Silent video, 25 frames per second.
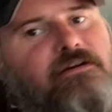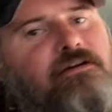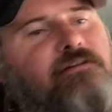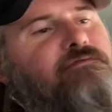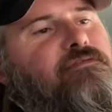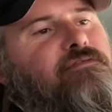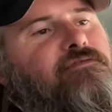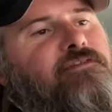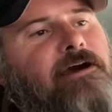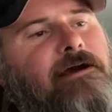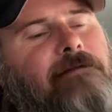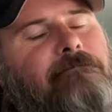If
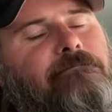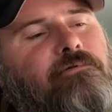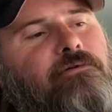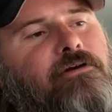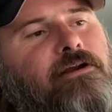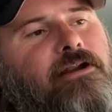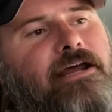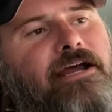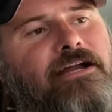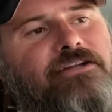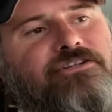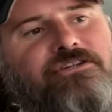you've got it
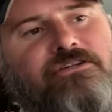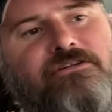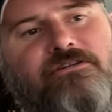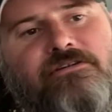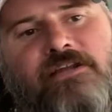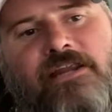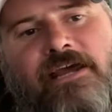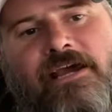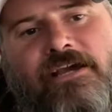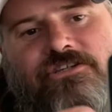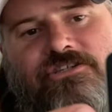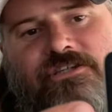pointed at you, you
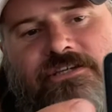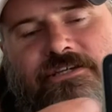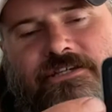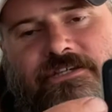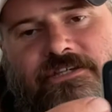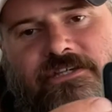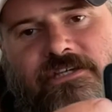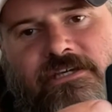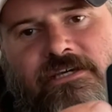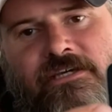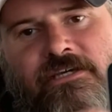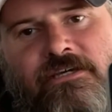can actually
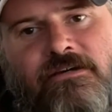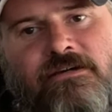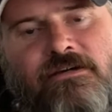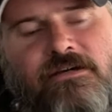see